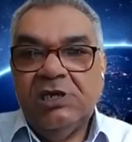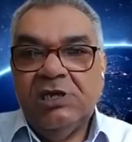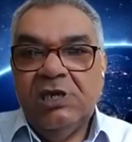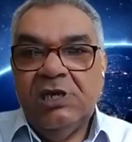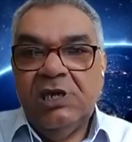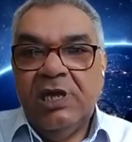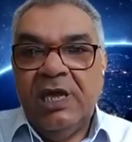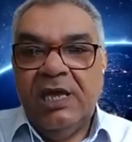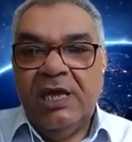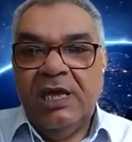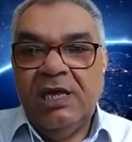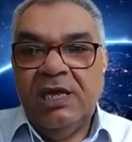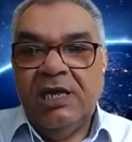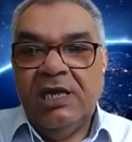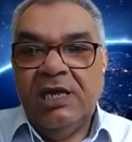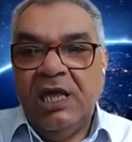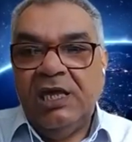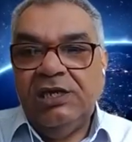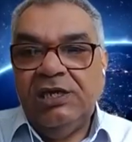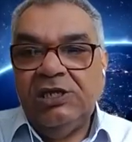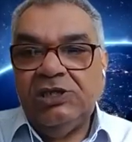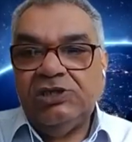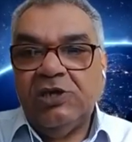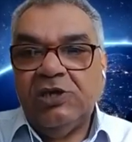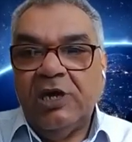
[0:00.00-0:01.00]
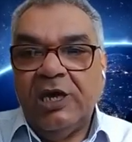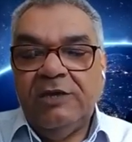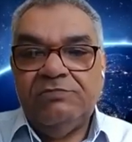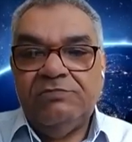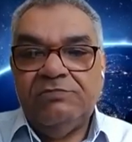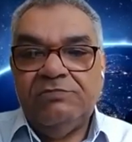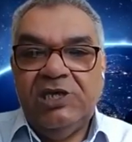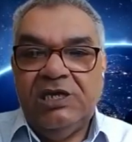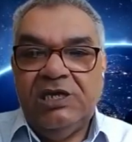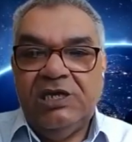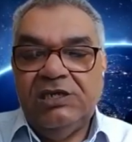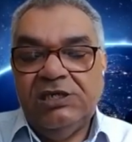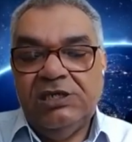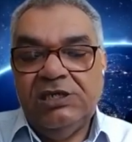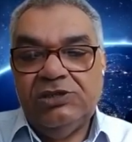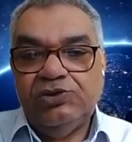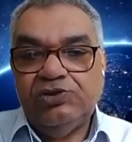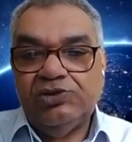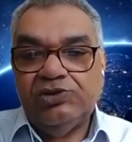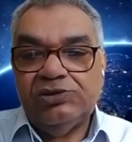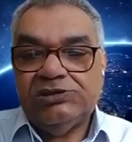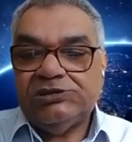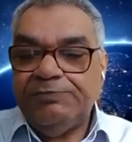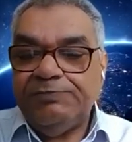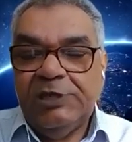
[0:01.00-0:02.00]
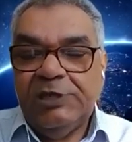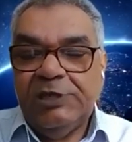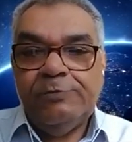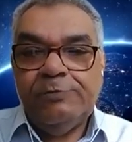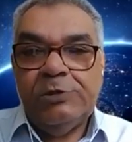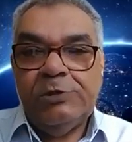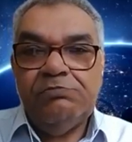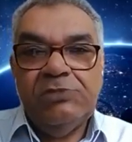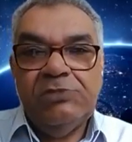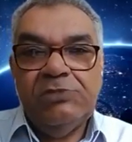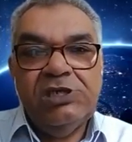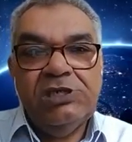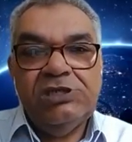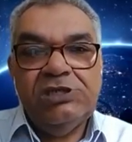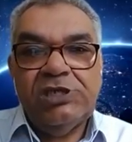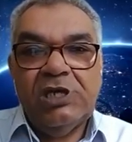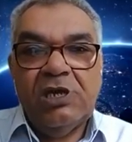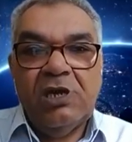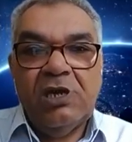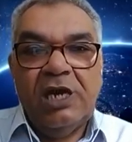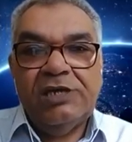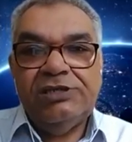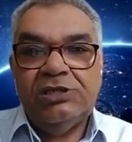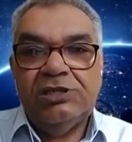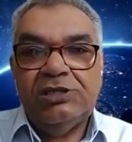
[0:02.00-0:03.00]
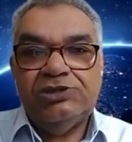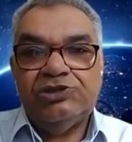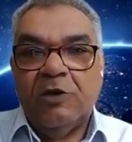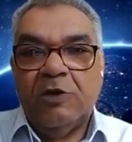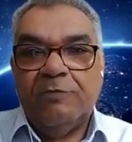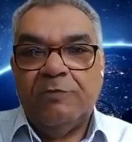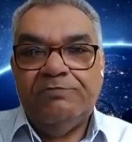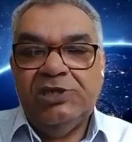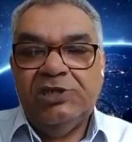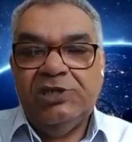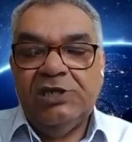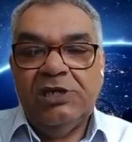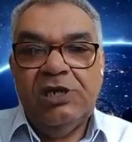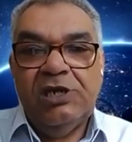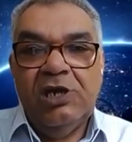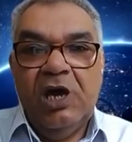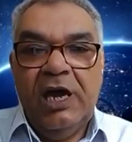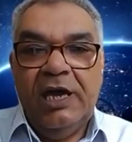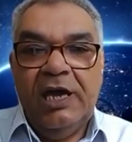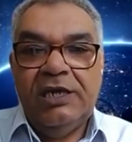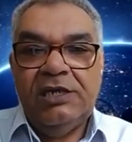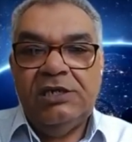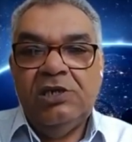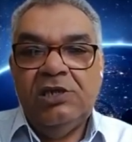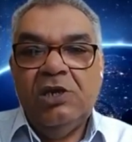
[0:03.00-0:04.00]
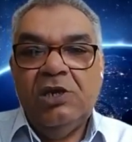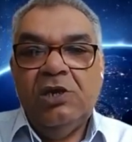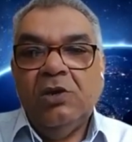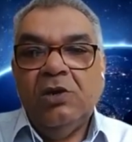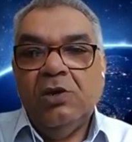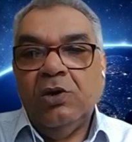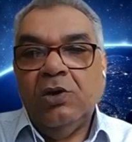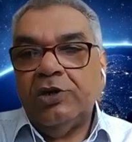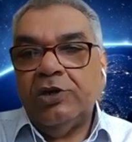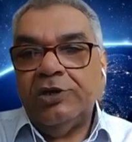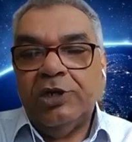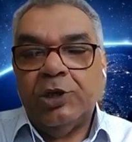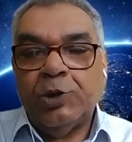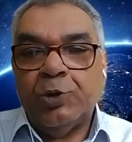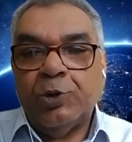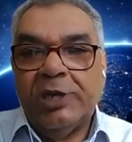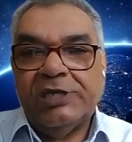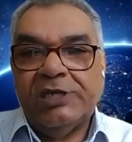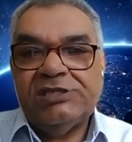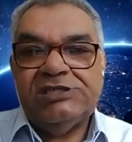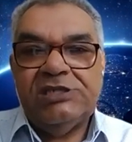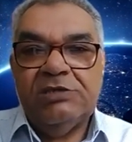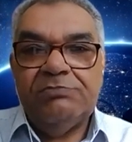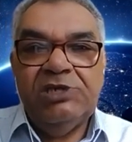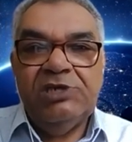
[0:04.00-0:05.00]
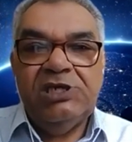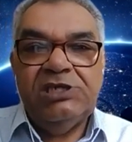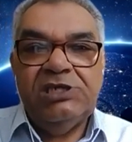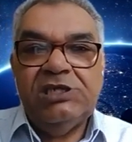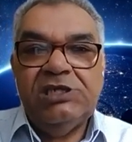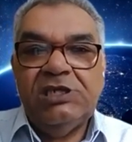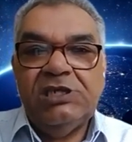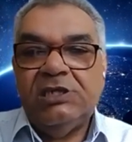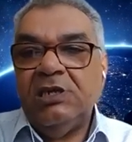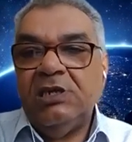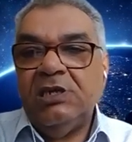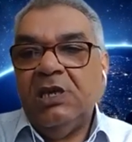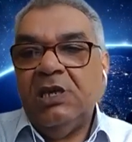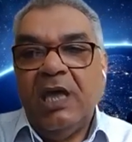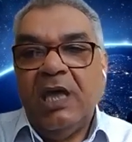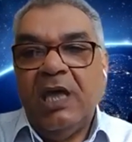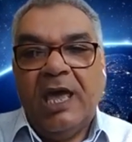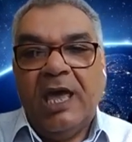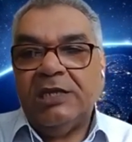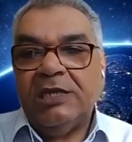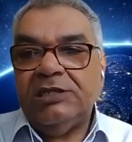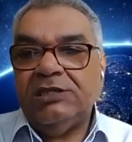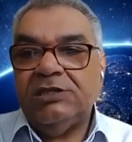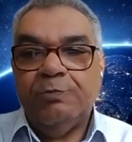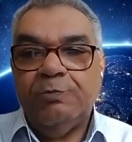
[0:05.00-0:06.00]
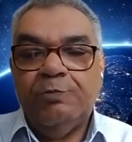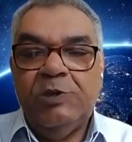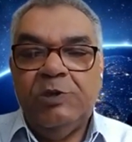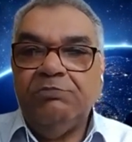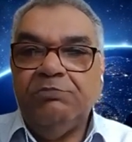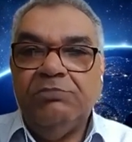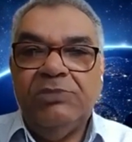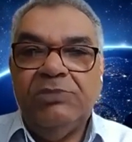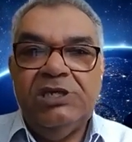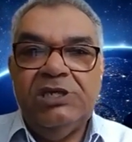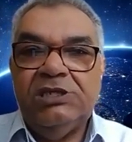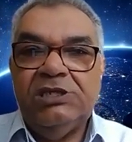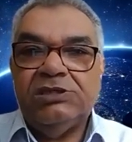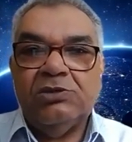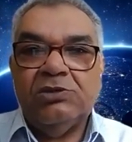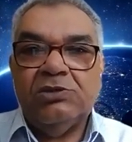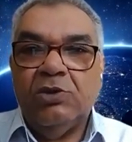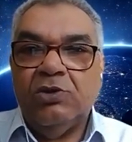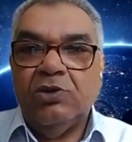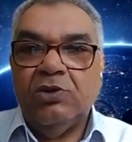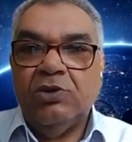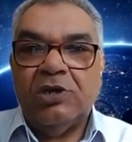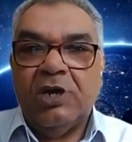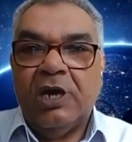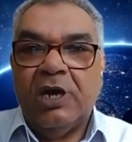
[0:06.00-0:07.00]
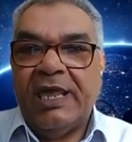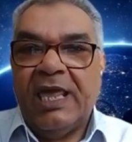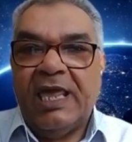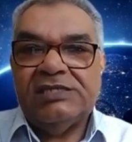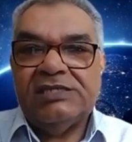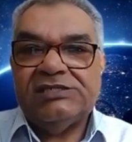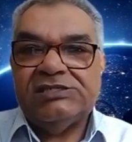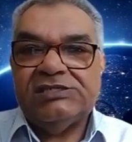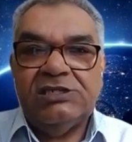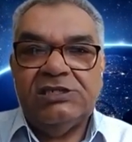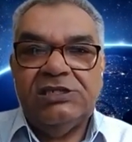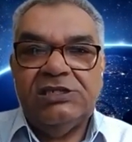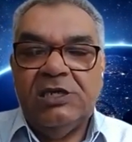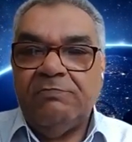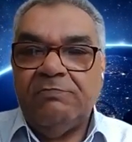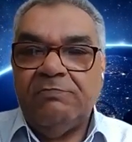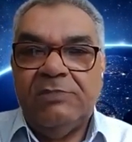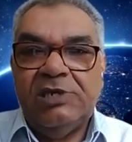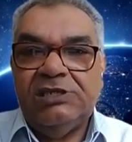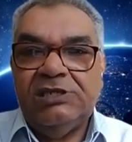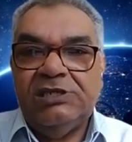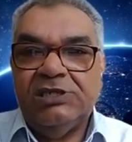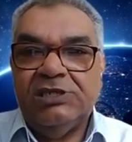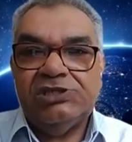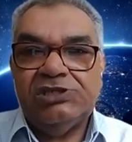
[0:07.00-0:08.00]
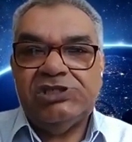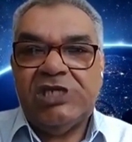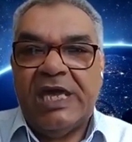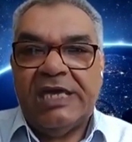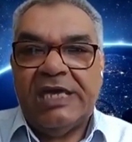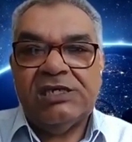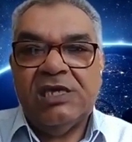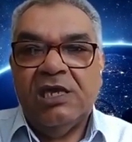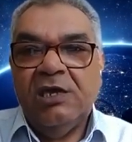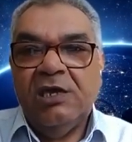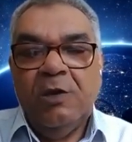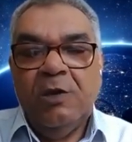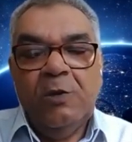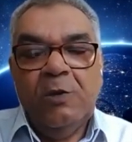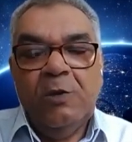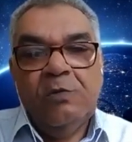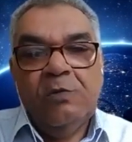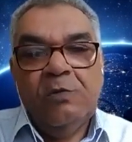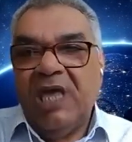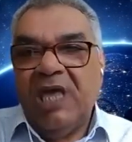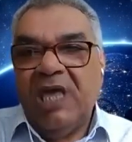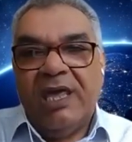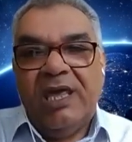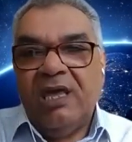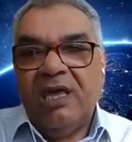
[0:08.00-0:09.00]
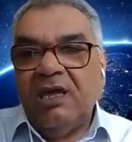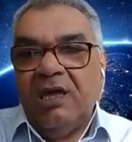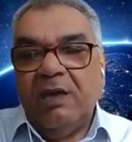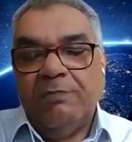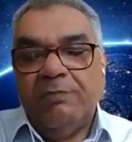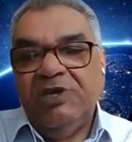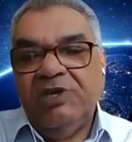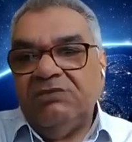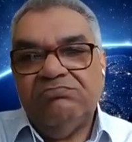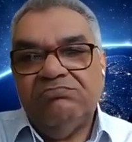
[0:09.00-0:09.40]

Uh, anytime they need to speak with me, they either drop me a line or request a meeting and we meet or I answer them in the chat. Uh, I mean,